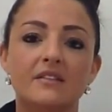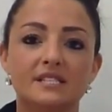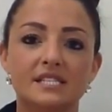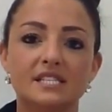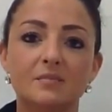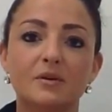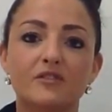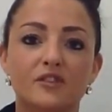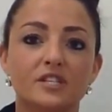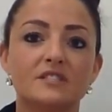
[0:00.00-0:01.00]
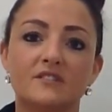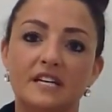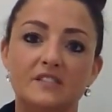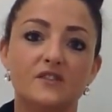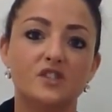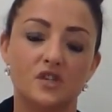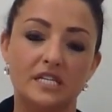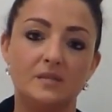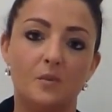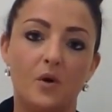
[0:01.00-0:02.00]
This is the preferred device for
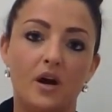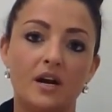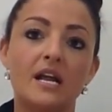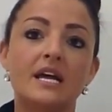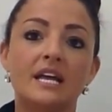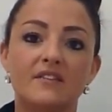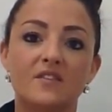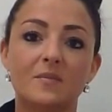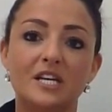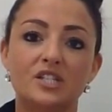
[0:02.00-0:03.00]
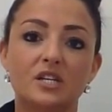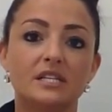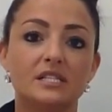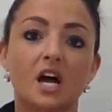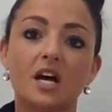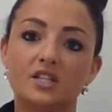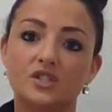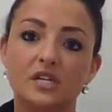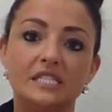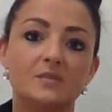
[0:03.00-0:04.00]
transport. If the patient is not
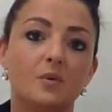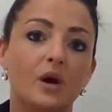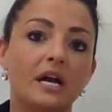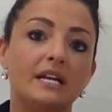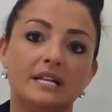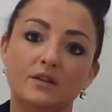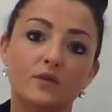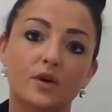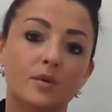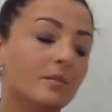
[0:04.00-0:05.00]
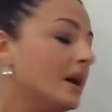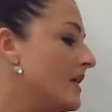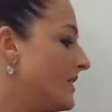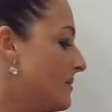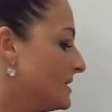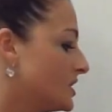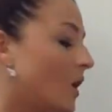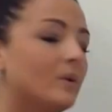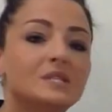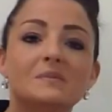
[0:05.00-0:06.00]
on transport and in the room, they must
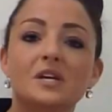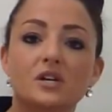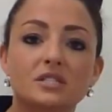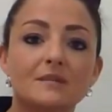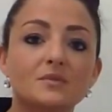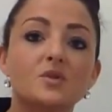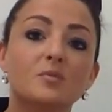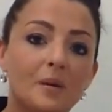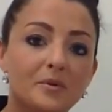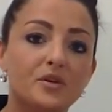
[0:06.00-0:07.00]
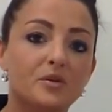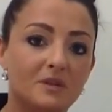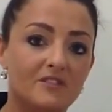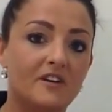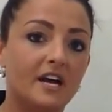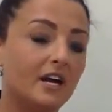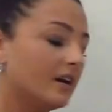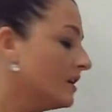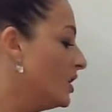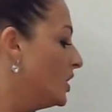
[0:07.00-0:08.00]
always be hooked up to a bubble
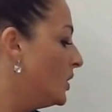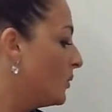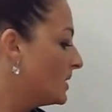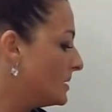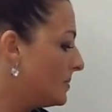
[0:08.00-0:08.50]
humidifier. When the